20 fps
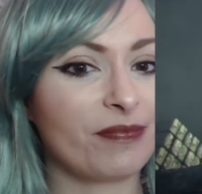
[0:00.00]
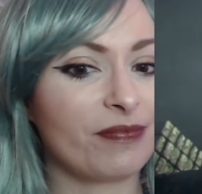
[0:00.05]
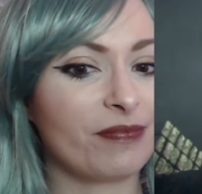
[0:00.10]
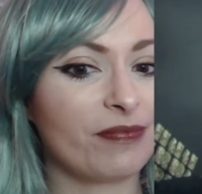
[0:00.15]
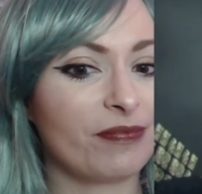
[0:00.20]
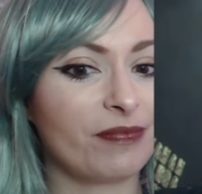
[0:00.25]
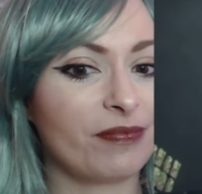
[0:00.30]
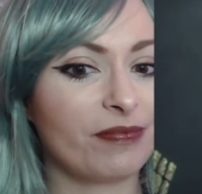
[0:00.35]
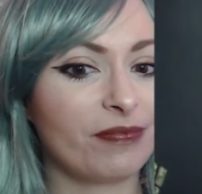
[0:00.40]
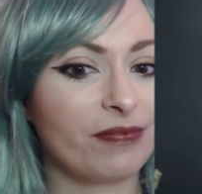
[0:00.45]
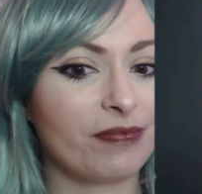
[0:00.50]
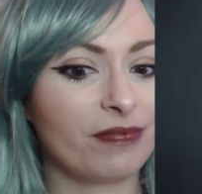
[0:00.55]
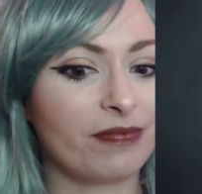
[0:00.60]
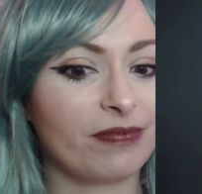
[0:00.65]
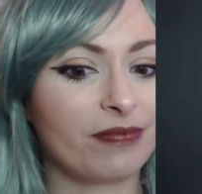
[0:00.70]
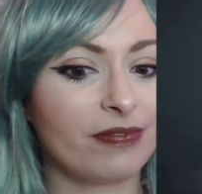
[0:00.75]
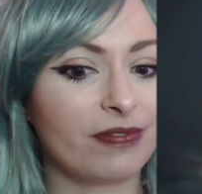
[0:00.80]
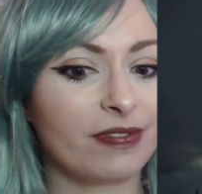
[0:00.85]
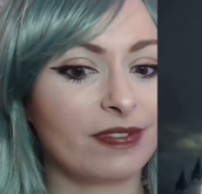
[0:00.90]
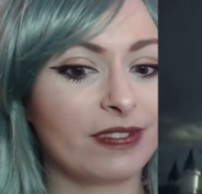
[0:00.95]

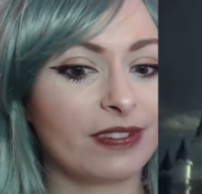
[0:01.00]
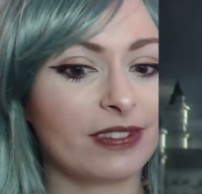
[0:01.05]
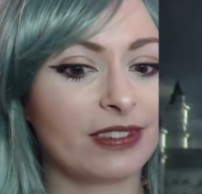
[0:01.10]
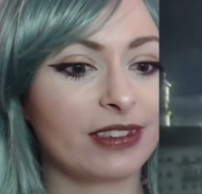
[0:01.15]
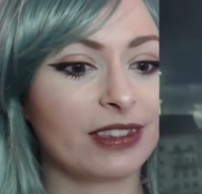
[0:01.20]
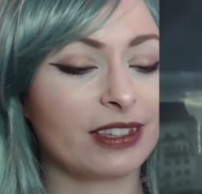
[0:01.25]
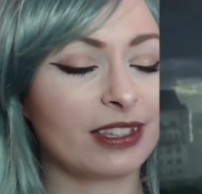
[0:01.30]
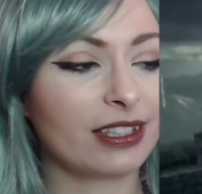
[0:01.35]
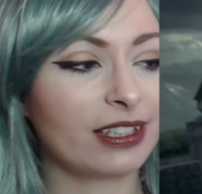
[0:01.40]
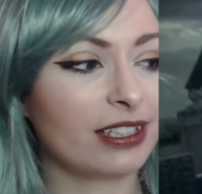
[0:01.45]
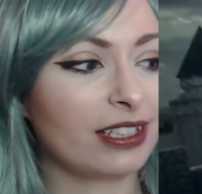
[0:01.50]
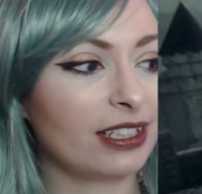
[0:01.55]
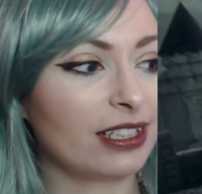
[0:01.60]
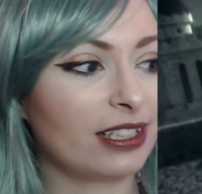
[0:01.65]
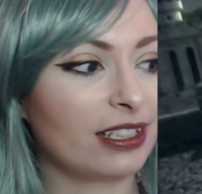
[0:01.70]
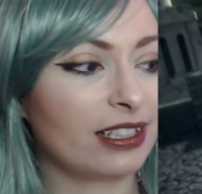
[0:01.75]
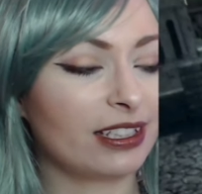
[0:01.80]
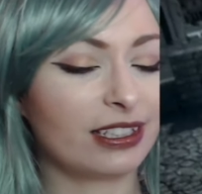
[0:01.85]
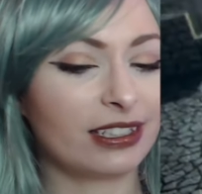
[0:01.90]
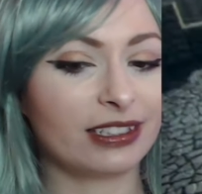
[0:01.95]

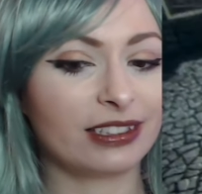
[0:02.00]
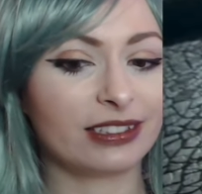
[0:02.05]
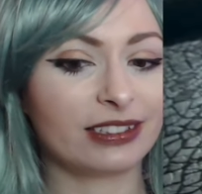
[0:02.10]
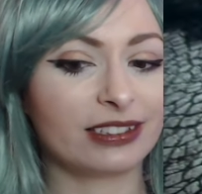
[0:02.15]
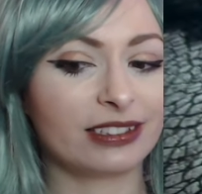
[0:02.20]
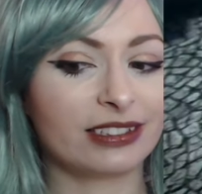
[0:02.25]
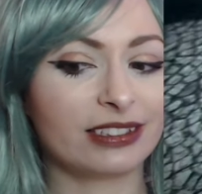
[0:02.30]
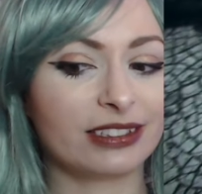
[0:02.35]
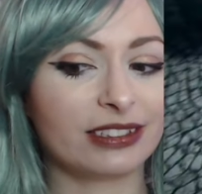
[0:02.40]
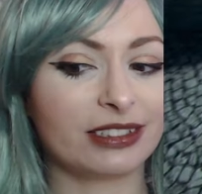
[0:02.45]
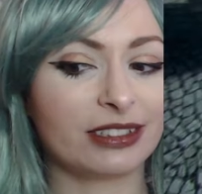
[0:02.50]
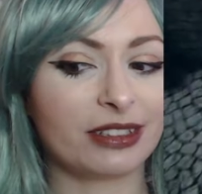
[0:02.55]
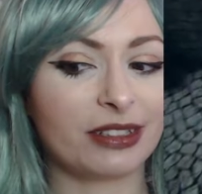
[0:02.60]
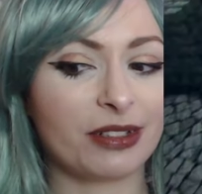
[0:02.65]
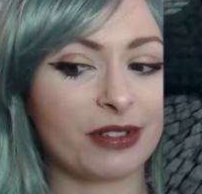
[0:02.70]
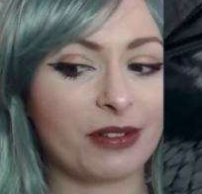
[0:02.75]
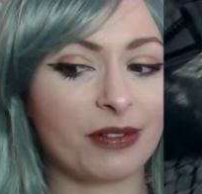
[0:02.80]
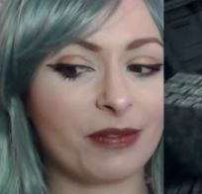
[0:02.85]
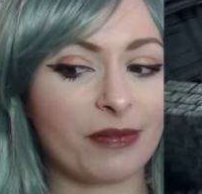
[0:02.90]
Nobody speaks.